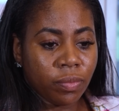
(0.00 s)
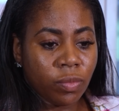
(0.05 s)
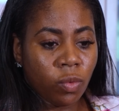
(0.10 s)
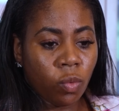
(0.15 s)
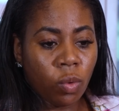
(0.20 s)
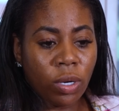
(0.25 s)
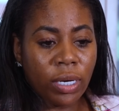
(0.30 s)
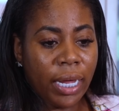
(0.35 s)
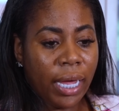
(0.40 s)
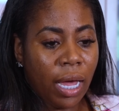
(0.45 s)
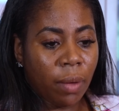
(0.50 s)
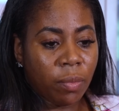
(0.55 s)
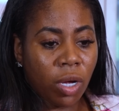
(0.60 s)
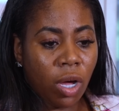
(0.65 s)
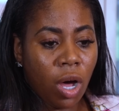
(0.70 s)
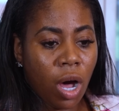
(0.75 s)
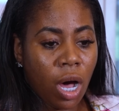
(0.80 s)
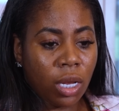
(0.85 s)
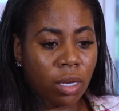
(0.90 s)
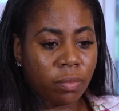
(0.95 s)
one day I'm gonna
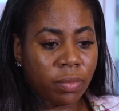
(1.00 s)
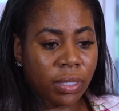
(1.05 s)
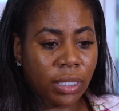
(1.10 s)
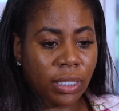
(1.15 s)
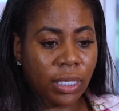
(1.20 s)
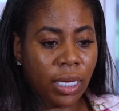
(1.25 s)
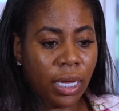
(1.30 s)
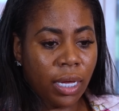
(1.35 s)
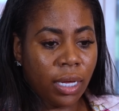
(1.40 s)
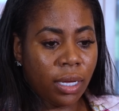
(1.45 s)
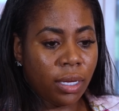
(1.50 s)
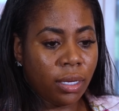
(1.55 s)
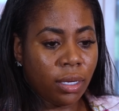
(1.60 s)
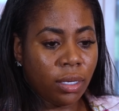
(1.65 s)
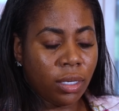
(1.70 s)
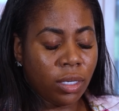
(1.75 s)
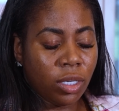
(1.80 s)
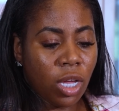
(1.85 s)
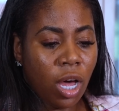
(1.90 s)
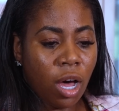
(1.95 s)
call them and say,
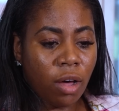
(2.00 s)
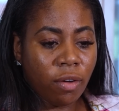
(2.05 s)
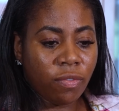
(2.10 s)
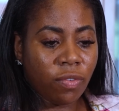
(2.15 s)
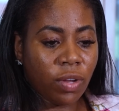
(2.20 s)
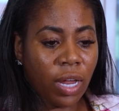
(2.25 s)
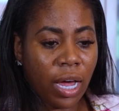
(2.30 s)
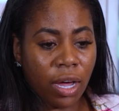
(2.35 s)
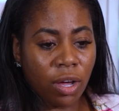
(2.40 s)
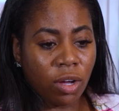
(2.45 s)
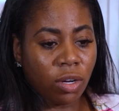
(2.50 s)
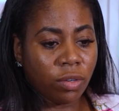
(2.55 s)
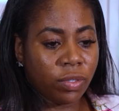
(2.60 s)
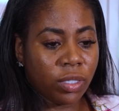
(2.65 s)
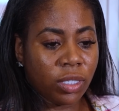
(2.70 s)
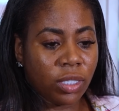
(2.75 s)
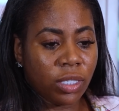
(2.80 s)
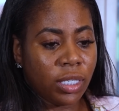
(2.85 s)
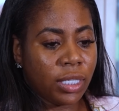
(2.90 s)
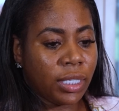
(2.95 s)
y'all fly over
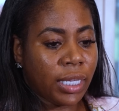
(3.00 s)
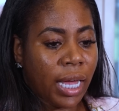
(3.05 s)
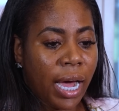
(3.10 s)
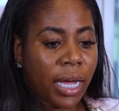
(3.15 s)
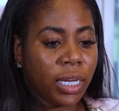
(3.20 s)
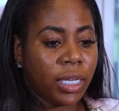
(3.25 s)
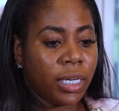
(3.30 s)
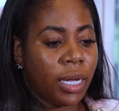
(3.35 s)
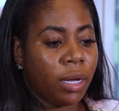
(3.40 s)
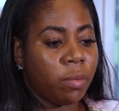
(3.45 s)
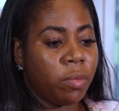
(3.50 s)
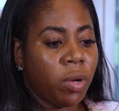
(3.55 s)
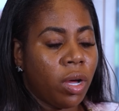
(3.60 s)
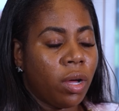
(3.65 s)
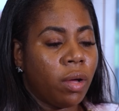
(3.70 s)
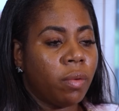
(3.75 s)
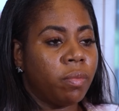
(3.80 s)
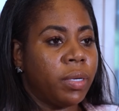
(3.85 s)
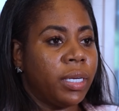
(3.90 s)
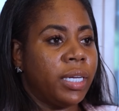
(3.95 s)
to this island I
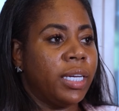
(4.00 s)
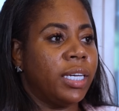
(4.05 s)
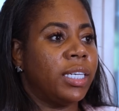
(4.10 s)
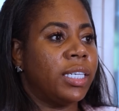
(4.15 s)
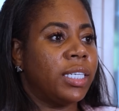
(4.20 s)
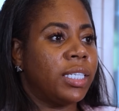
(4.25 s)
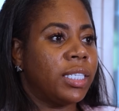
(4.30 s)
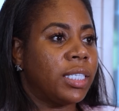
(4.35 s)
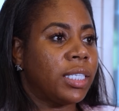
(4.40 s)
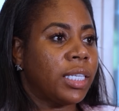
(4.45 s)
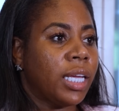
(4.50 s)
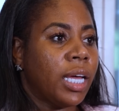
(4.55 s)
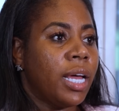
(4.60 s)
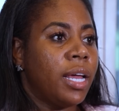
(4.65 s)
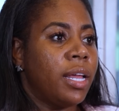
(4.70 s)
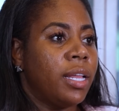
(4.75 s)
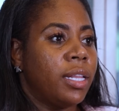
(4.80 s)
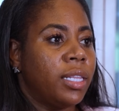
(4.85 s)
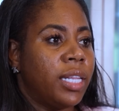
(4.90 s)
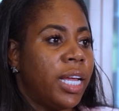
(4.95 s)
bought, because
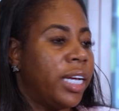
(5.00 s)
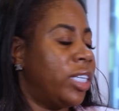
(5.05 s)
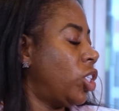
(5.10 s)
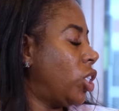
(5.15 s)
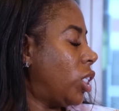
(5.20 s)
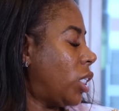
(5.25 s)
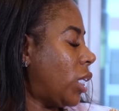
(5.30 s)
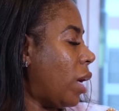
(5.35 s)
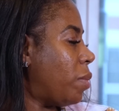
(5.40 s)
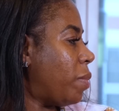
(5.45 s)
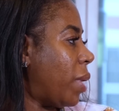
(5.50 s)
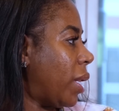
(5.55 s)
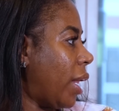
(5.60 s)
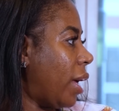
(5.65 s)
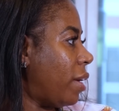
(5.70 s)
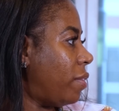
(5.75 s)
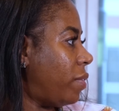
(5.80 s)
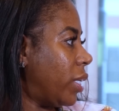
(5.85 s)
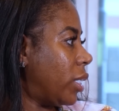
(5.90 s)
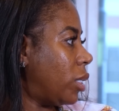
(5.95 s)
that's just how my
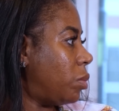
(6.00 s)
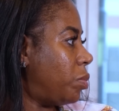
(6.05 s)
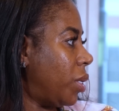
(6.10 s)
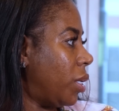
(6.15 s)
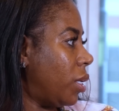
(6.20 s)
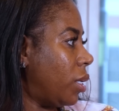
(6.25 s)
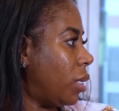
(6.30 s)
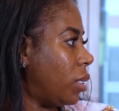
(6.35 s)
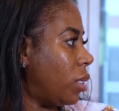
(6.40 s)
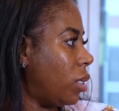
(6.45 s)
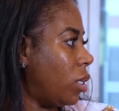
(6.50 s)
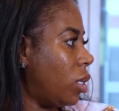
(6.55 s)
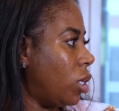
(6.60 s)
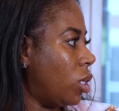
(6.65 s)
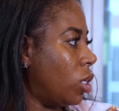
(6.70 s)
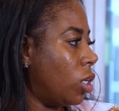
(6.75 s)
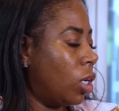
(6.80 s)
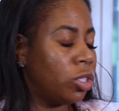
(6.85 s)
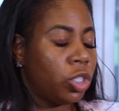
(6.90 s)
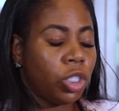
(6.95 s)
life has been.
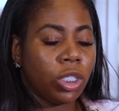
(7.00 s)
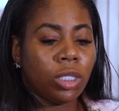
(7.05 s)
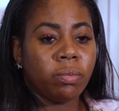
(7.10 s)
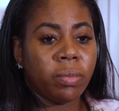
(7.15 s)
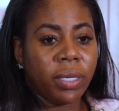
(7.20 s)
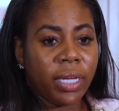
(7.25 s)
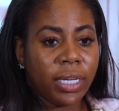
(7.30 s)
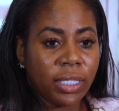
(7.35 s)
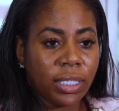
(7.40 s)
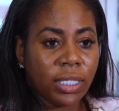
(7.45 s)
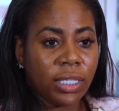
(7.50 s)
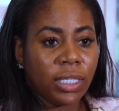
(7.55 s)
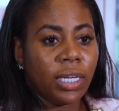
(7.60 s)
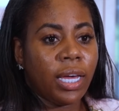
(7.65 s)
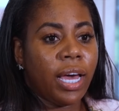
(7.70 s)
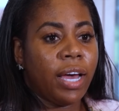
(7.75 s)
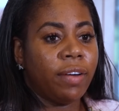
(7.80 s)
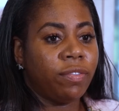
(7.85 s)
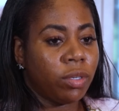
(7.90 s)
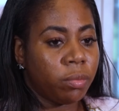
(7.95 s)
You know, just
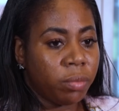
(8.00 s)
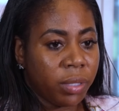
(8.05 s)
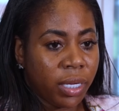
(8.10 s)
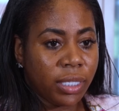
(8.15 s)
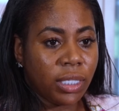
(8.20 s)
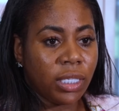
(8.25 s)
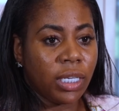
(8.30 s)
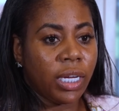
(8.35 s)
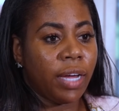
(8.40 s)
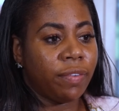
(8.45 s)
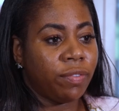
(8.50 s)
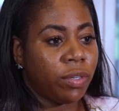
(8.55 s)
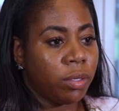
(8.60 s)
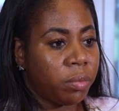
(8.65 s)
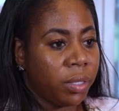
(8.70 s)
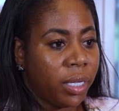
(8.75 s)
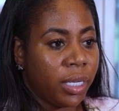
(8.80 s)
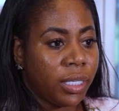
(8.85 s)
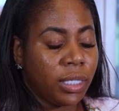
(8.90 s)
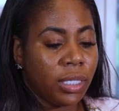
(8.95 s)
blessing after blessing after
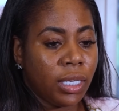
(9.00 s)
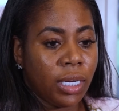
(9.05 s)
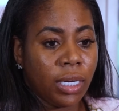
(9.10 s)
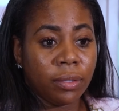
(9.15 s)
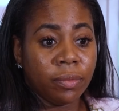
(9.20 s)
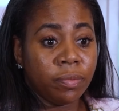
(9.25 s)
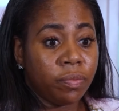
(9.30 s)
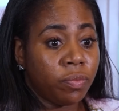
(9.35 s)
blessing.